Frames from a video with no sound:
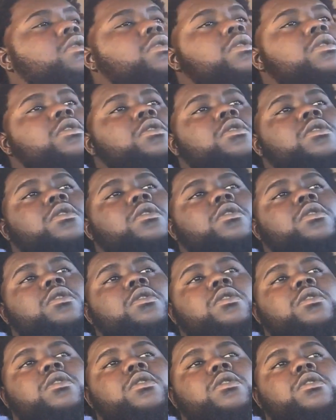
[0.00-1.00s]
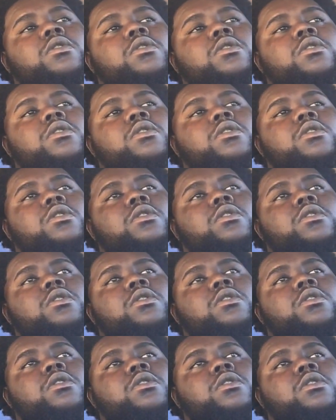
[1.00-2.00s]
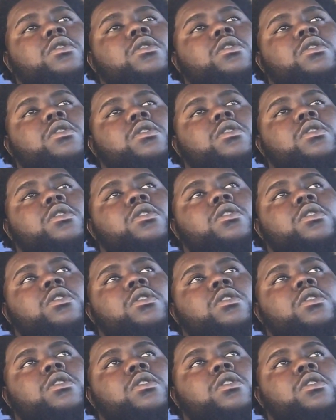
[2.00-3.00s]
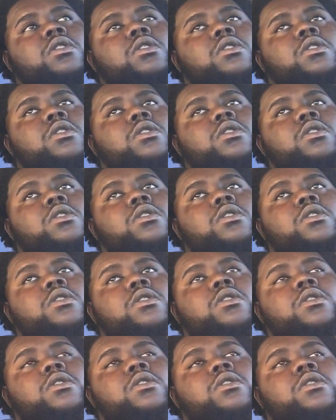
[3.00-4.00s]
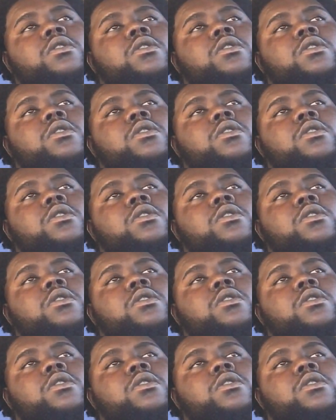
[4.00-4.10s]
[no speech]